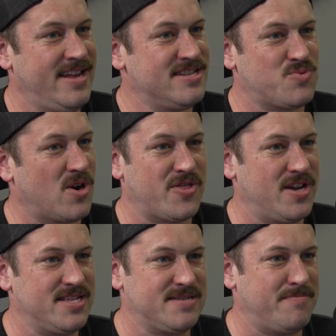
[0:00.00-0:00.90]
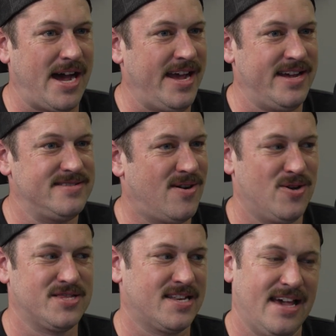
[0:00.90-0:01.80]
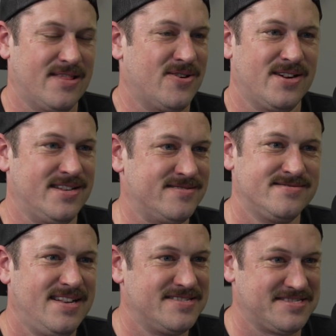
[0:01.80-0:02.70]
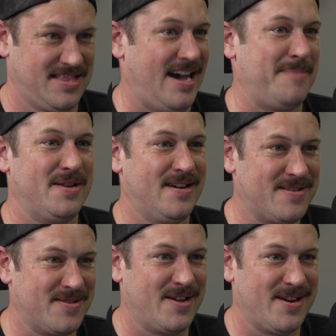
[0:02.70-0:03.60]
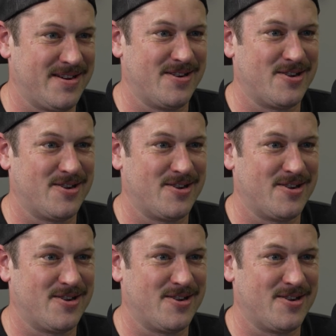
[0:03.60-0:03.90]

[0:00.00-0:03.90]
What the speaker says: is worth it to buy it all together and slap it under there and you're